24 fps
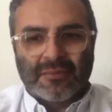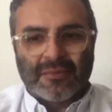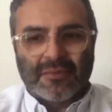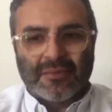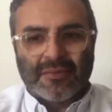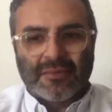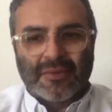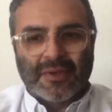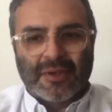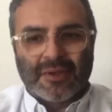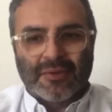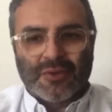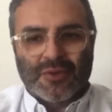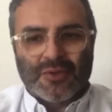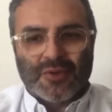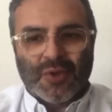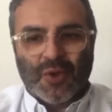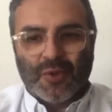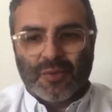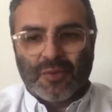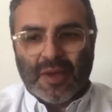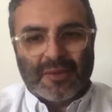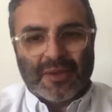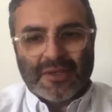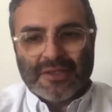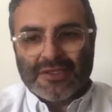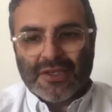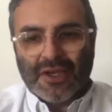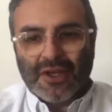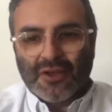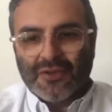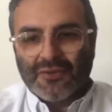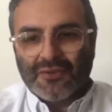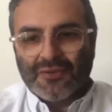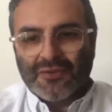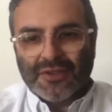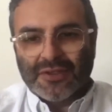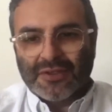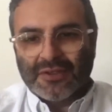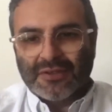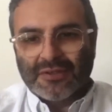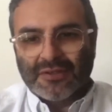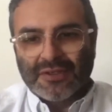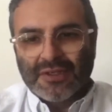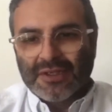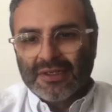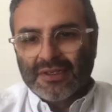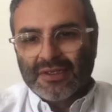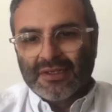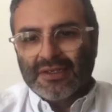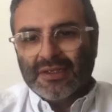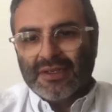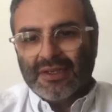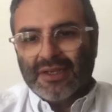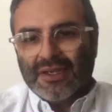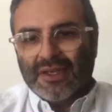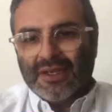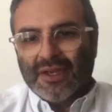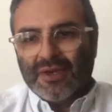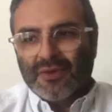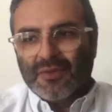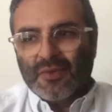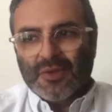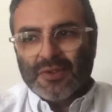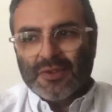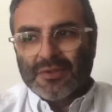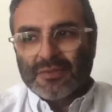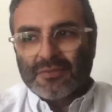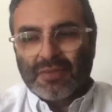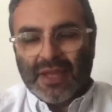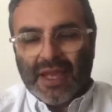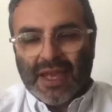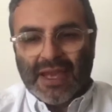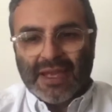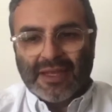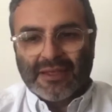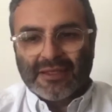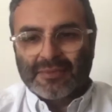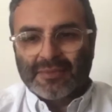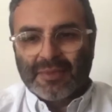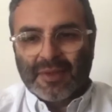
It was all by myself, and, it wasn't planned.